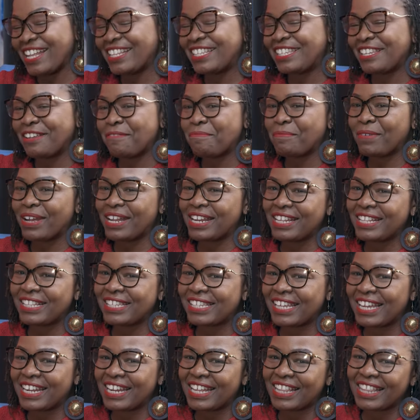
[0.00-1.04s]
had someone
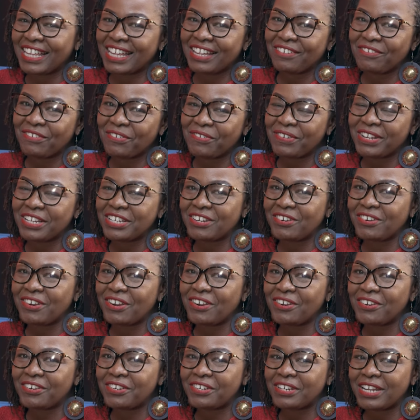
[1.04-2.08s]
insider there. We went
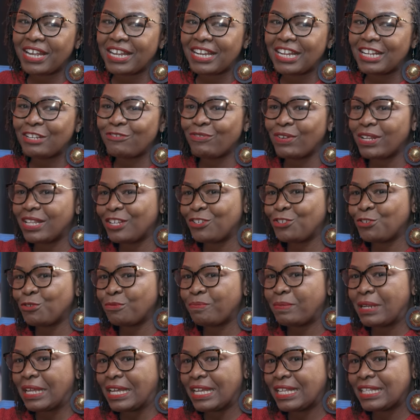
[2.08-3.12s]
around, identified the
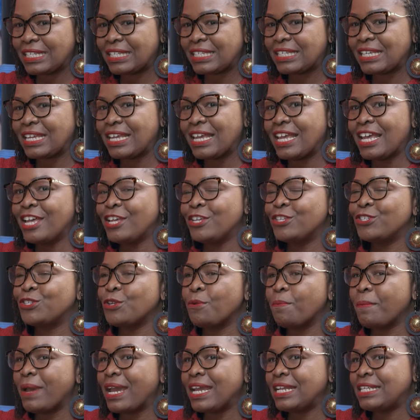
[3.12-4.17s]
two planes.
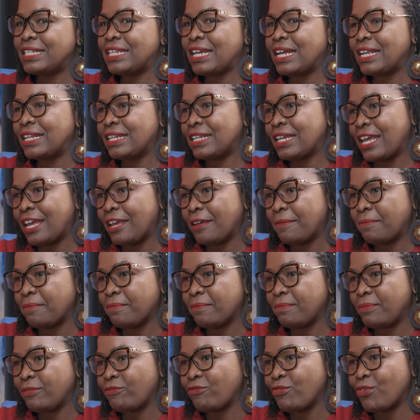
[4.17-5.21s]
So my turn
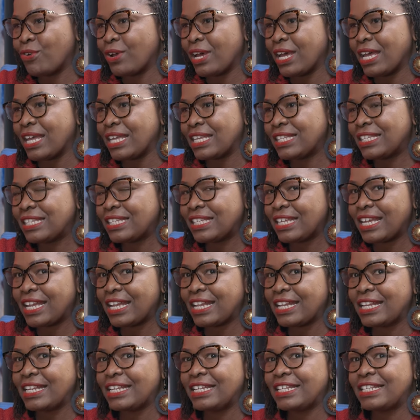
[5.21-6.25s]
came before hers,
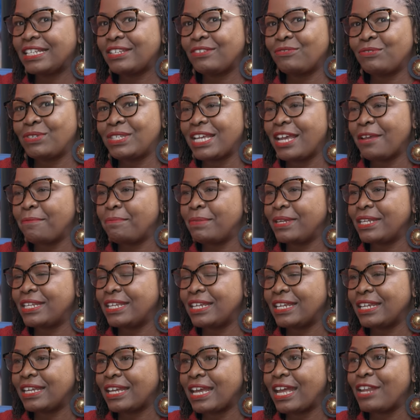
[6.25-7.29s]
and we started
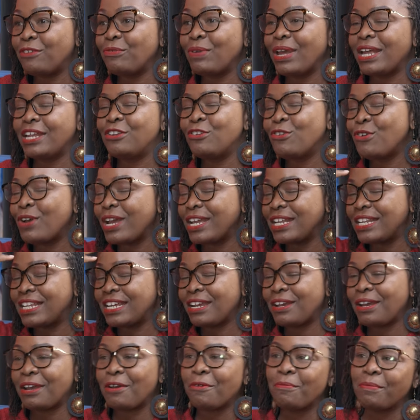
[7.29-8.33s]
bidding, and we had no
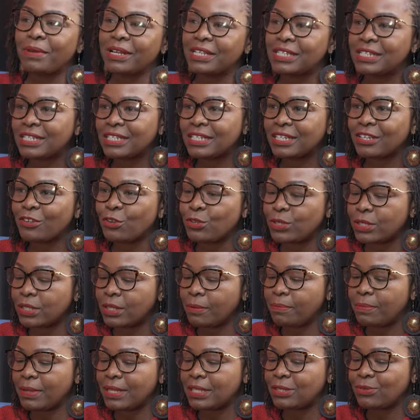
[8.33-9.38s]
idea how much because
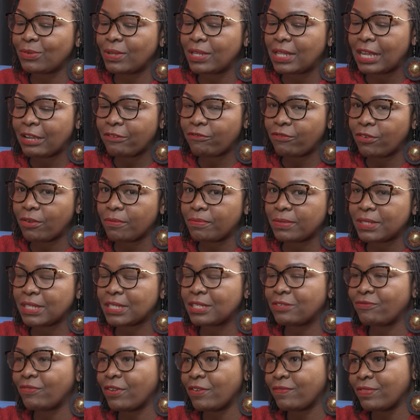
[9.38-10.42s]
the bids were like from
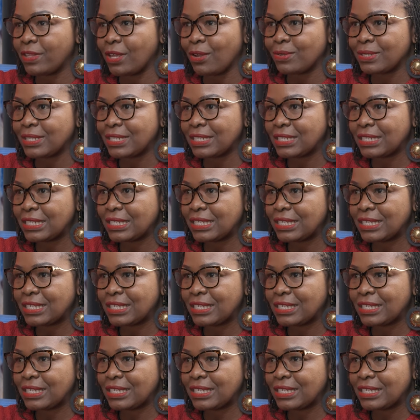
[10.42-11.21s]
sixty-five thousand